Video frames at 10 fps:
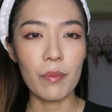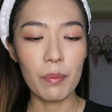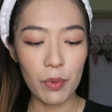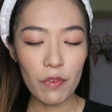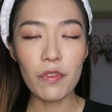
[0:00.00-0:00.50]

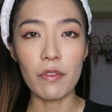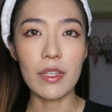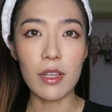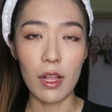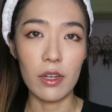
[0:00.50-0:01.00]
both of
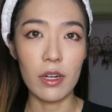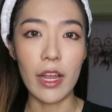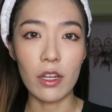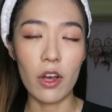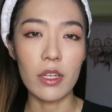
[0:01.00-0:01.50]
this color
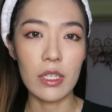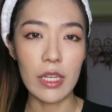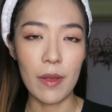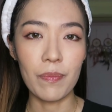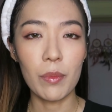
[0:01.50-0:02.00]
I got
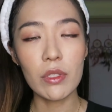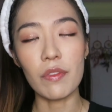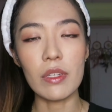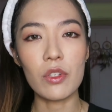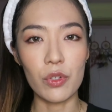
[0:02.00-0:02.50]
them, both
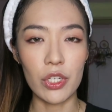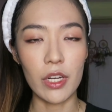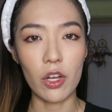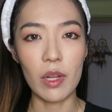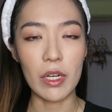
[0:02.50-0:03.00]
of this cushion
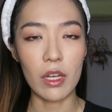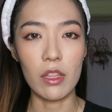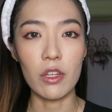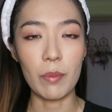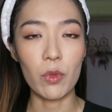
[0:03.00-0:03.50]
I got them in the
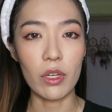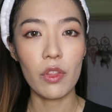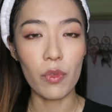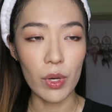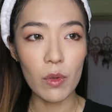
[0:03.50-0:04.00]
color number
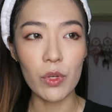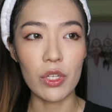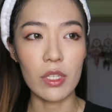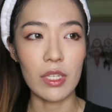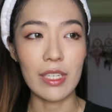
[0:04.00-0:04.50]
23, which
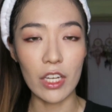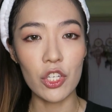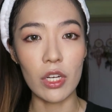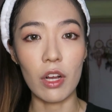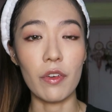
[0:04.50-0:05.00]
is the darker
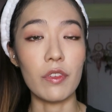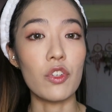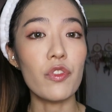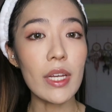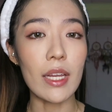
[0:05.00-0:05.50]
shade of the
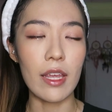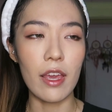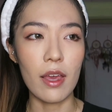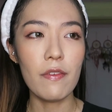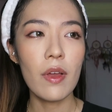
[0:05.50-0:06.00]
three that they
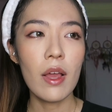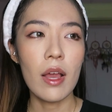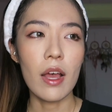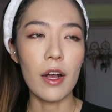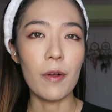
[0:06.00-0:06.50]
have.
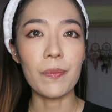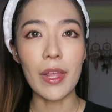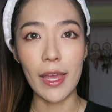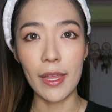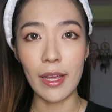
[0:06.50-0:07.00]

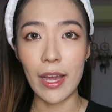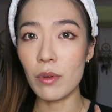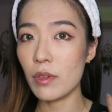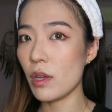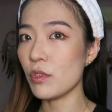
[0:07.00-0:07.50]
And
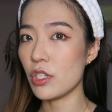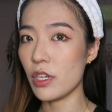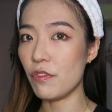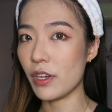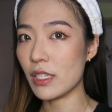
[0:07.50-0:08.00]
I'm not sure
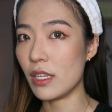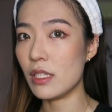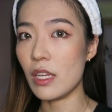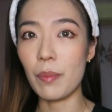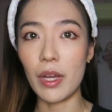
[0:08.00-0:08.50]
if you guys can
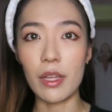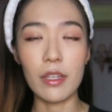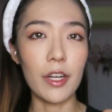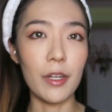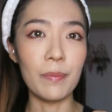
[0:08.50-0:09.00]
see, but
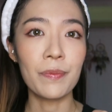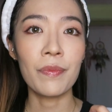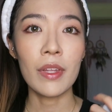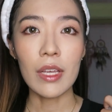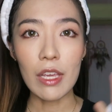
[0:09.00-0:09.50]

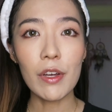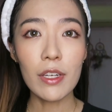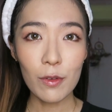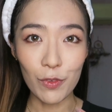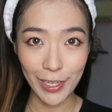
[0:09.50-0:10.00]

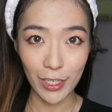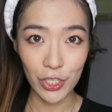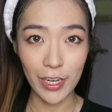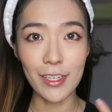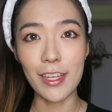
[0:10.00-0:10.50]
even with the darker
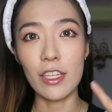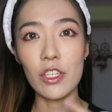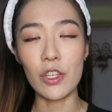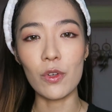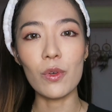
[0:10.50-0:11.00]
shade it is
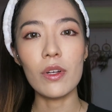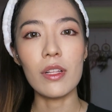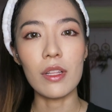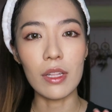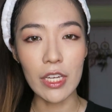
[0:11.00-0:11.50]
still
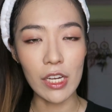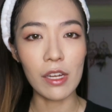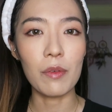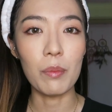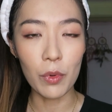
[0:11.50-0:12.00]

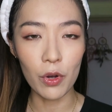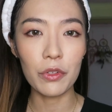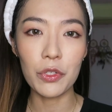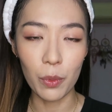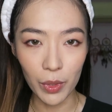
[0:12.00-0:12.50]
leaning
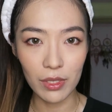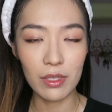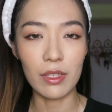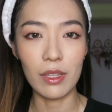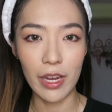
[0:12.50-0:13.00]
more
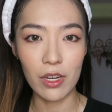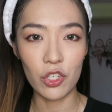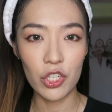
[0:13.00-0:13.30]
towards the lighter